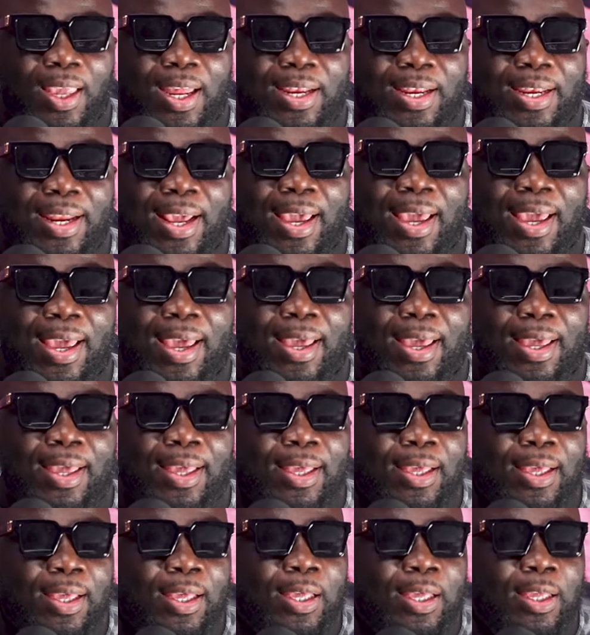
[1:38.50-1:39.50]
they
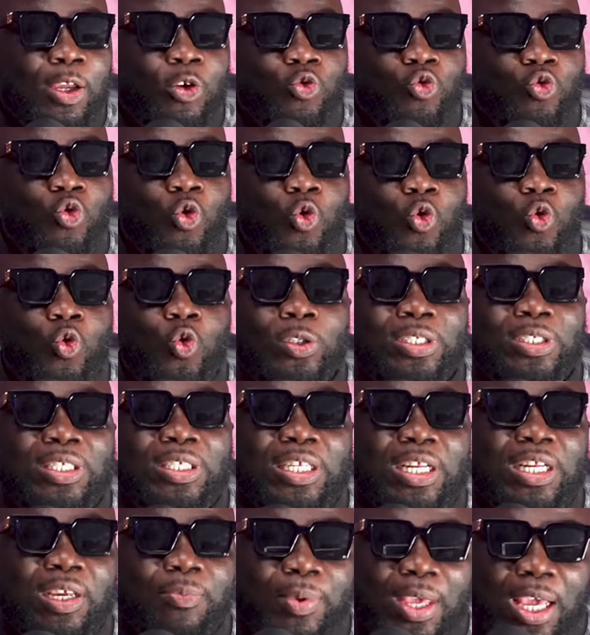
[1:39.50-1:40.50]
do good
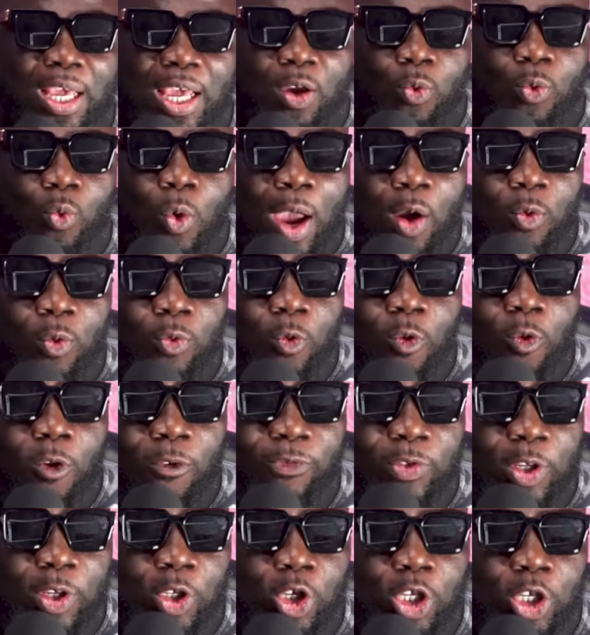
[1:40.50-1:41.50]
thing, it being where we go
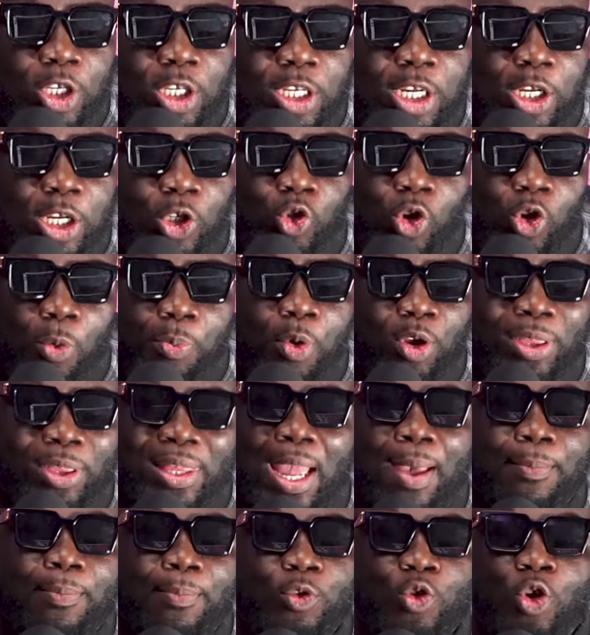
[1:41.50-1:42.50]
feed, they support
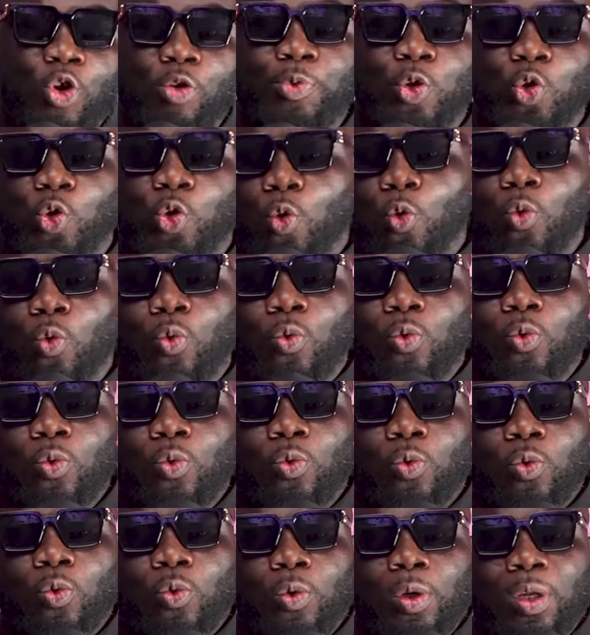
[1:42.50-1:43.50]
them. No be so.
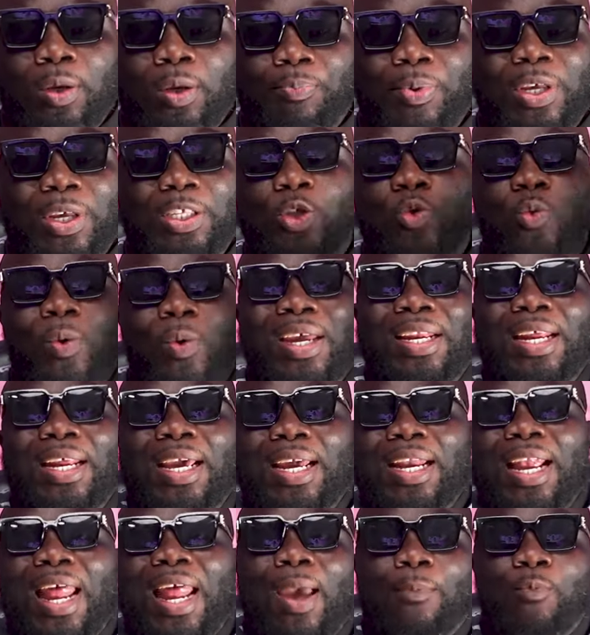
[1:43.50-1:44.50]
Person where they
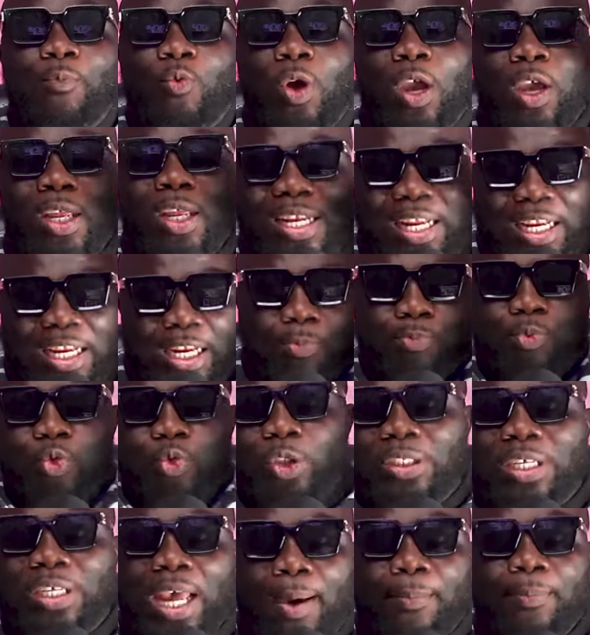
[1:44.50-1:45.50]
climb, where they
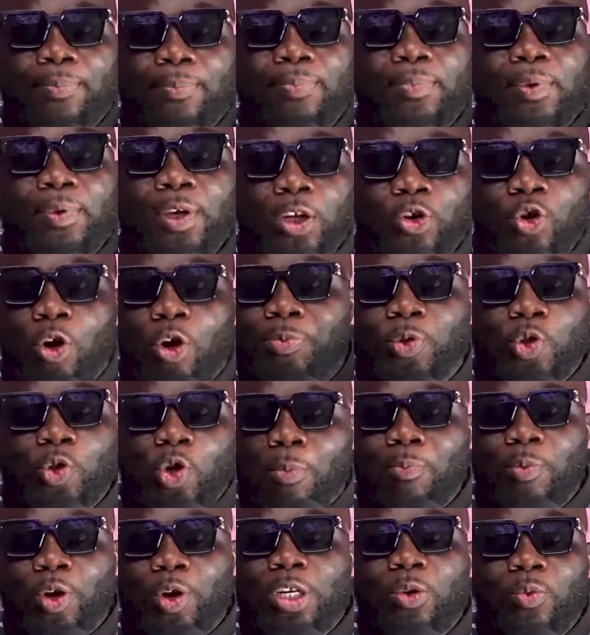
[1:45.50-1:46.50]
push them. No be
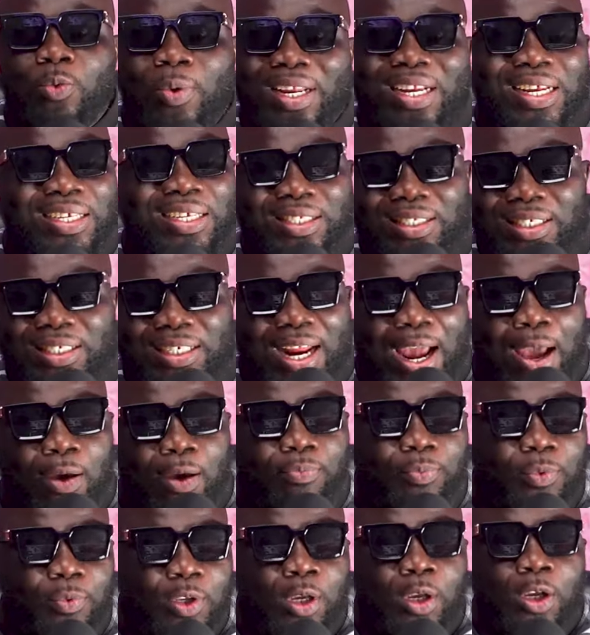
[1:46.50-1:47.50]
somebody where they sit down.
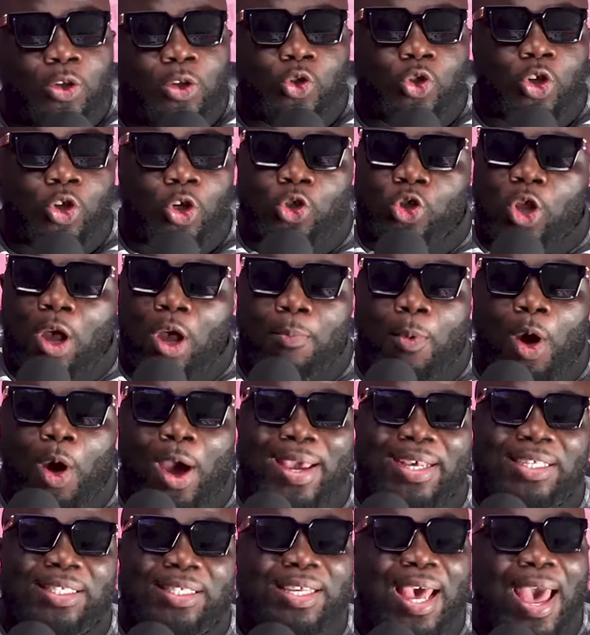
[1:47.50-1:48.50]
So
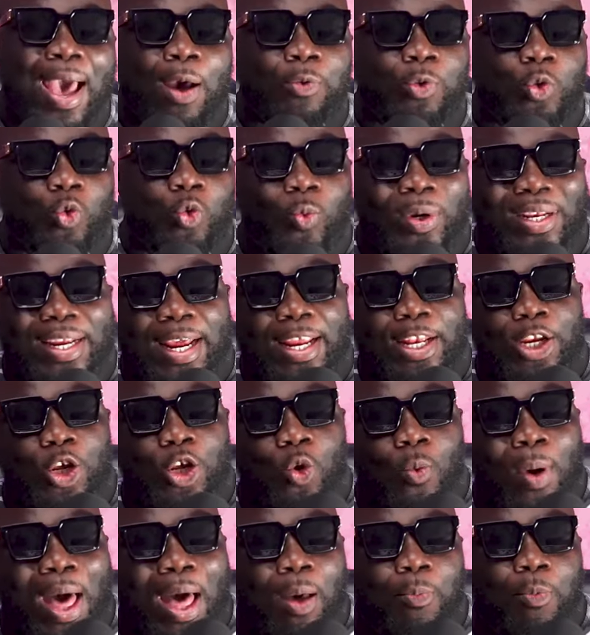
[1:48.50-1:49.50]
Stonebwoy is out with a
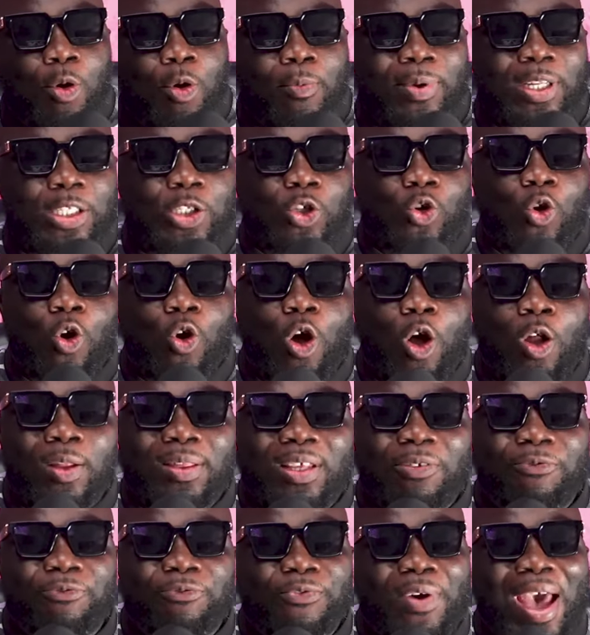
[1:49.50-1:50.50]
new album. It's called
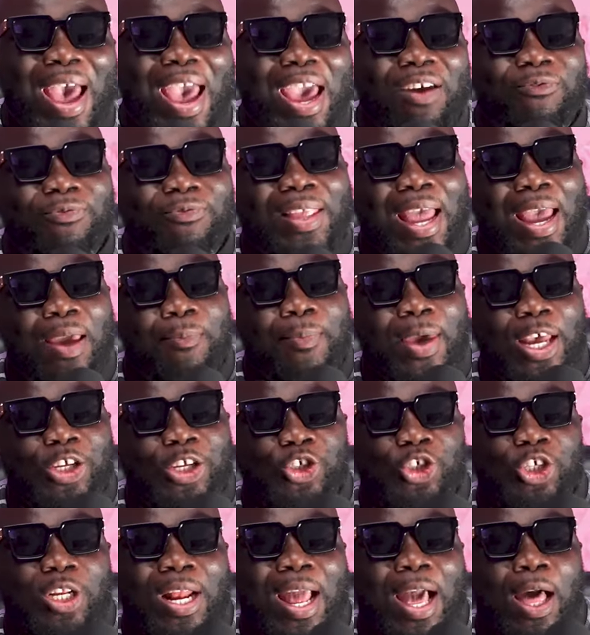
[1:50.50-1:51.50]
the Five
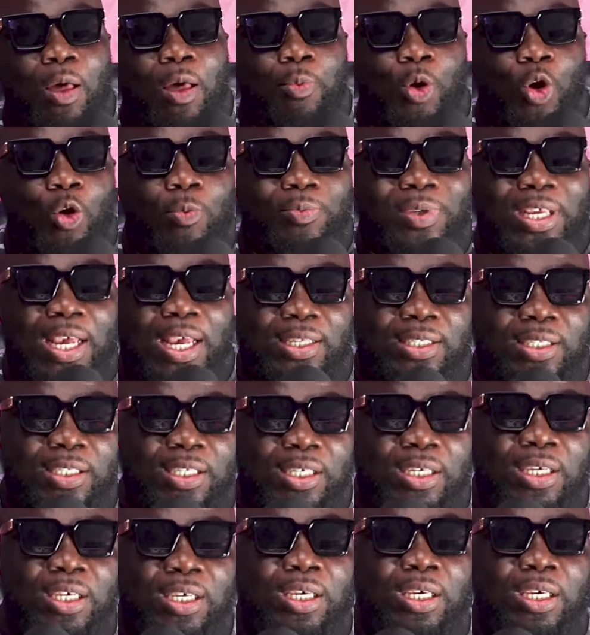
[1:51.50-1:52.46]
Dimension album. Yes,